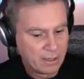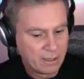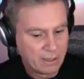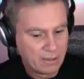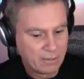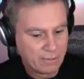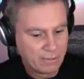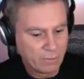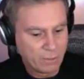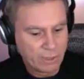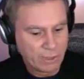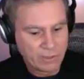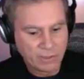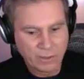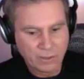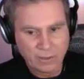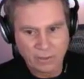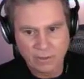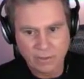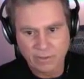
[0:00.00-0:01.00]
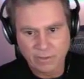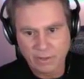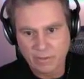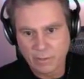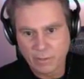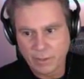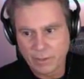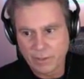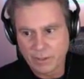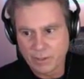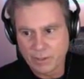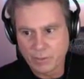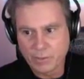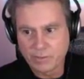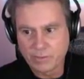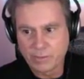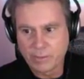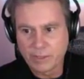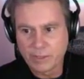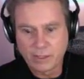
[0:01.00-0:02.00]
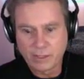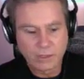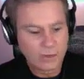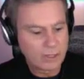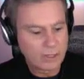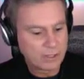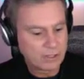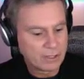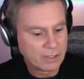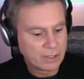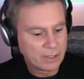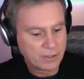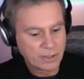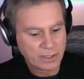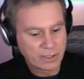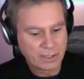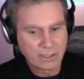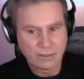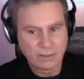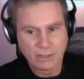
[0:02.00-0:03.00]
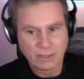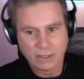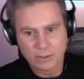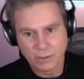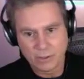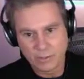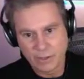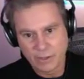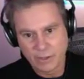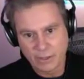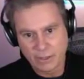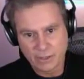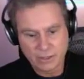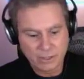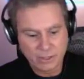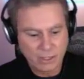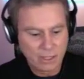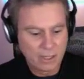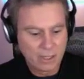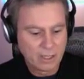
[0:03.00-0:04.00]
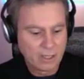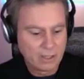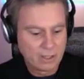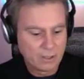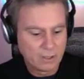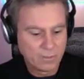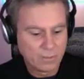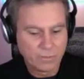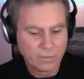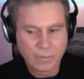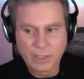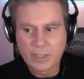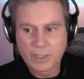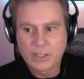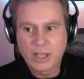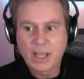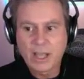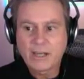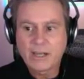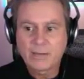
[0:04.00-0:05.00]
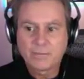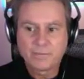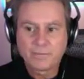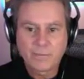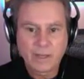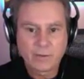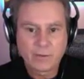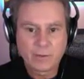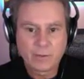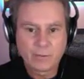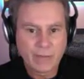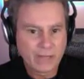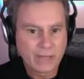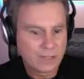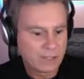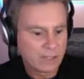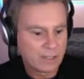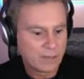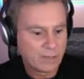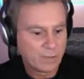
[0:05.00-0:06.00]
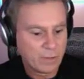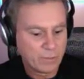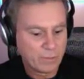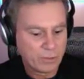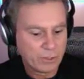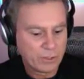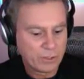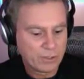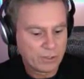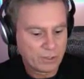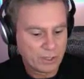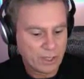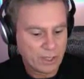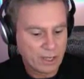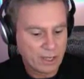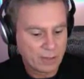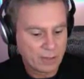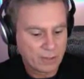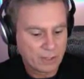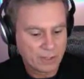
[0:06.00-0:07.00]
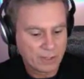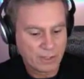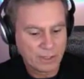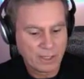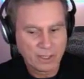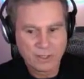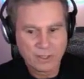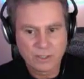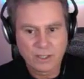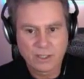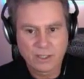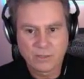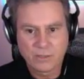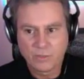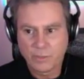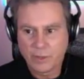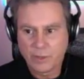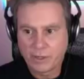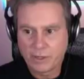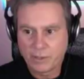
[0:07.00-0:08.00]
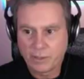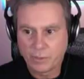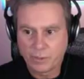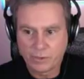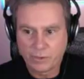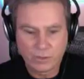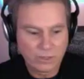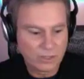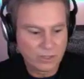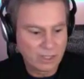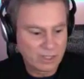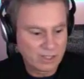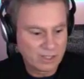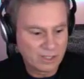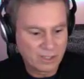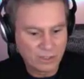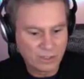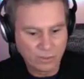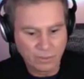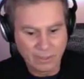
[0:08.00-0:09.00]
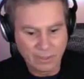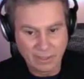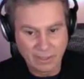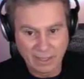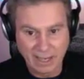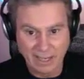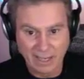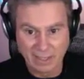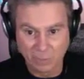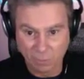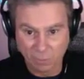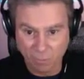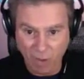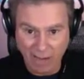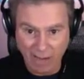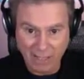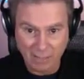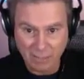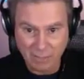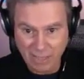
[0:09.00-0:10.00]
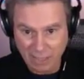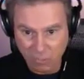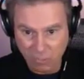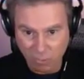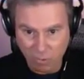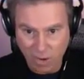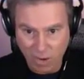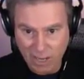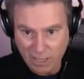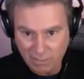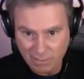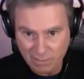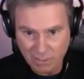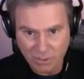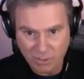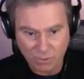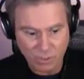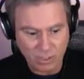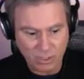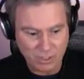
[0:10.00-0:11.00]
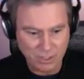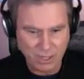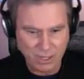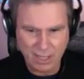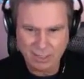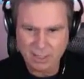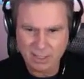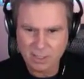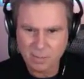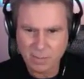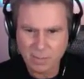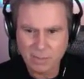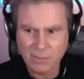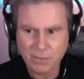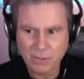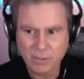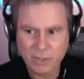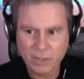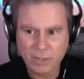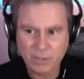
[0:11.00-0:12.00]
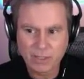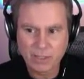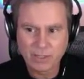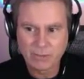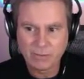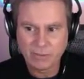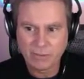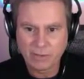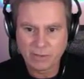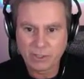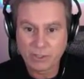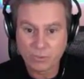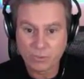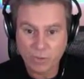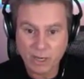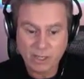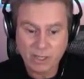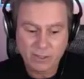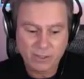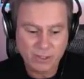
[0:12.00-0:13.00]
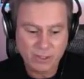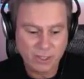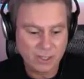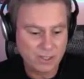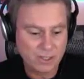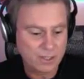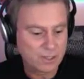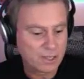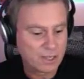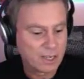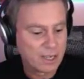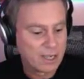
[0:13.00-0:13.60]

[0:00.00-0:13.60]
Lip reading: 435 Americans, 1 from each congressional district, another 100 Americans, 2 from each state. I would basically reproduce the Congress of the United States of America with citizens who've been taken randomly right off the streets, not these people that want to be there forever, just regular citizens.